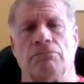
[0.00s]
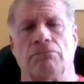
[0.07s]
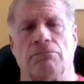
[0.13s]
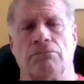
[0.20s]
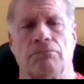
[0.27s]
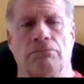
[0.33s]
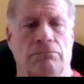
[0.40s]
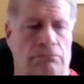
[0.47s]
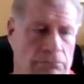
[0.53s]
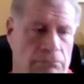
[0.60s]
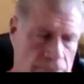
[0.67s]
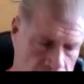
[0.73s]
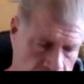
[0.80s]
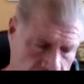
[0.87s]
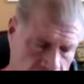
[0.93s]

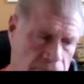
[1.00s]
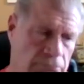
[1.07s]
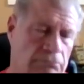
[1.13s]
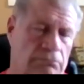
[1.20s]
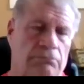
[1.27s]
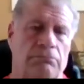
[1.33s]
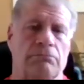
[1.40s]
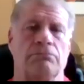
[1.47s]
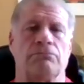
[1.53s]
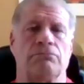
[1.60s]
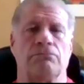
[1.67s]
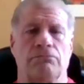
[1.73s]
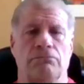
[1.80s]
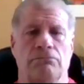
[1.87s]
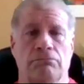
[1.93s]

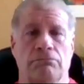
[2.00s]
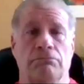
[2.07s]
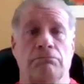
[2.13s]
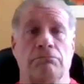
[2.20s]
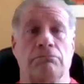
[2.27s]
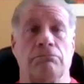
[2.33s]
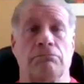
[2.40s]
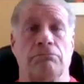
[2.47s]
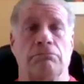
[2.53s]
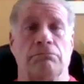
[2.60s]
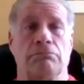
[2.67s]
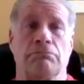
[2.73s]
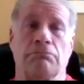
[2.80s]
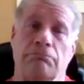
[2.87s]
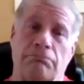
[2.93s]

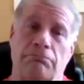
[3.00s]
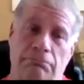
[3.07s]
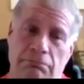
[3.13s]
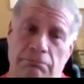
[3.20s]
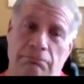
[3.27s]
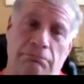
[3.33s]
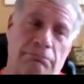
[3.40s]
This person isn't speaking.